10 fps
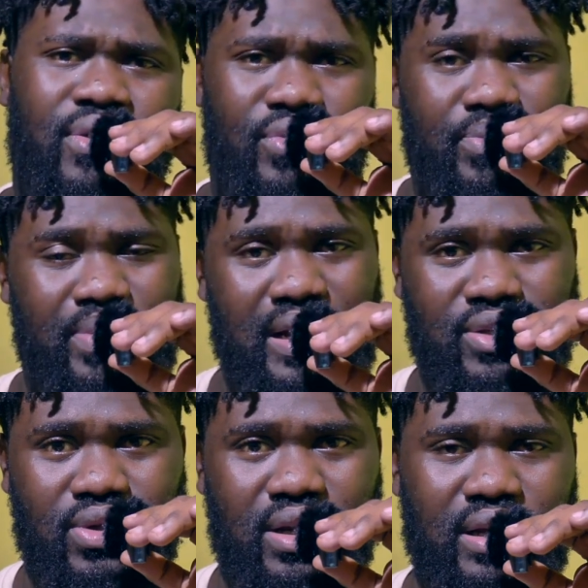with
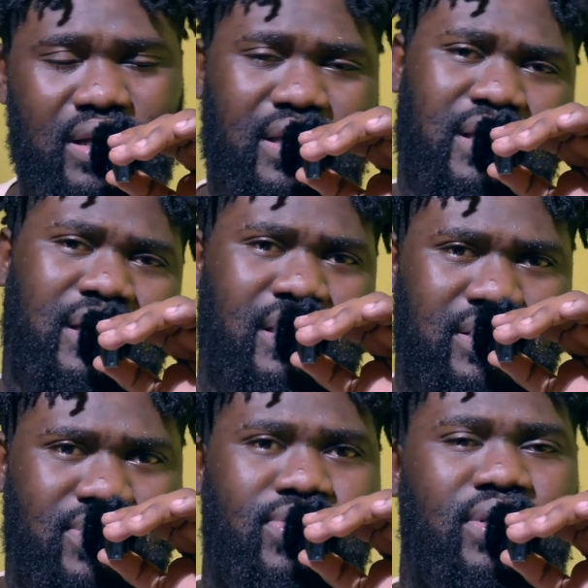Panasonic
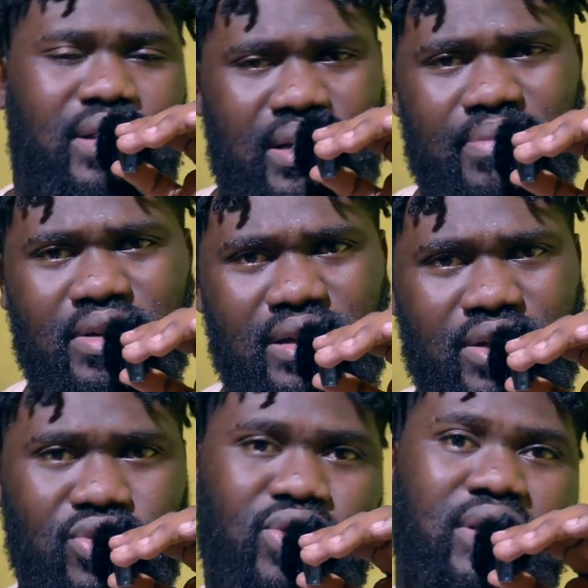it's got a
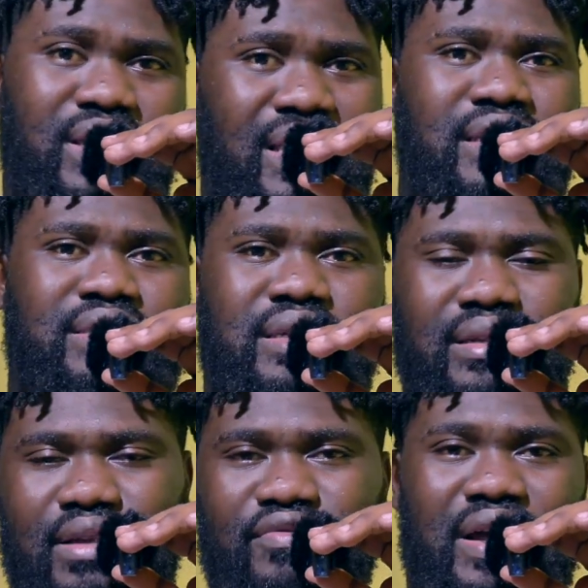strong gains,
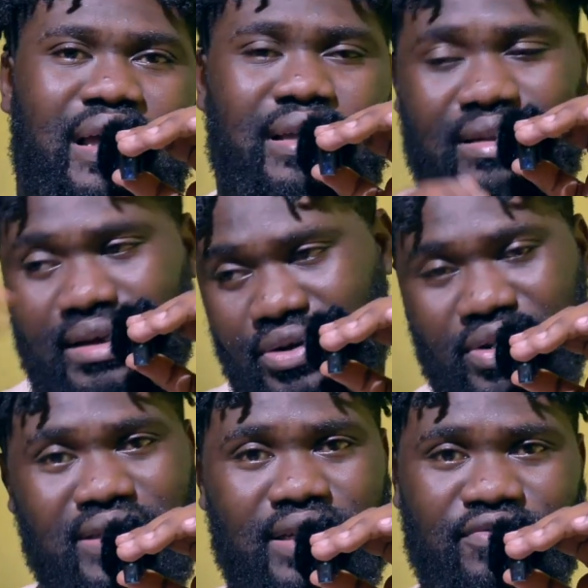and if I
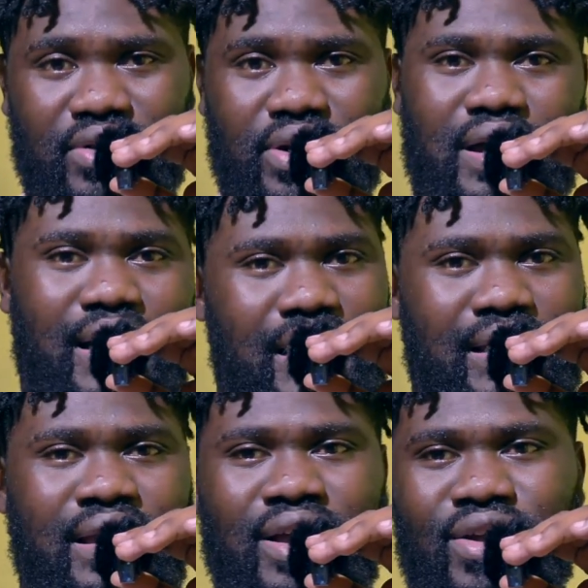increase it very high,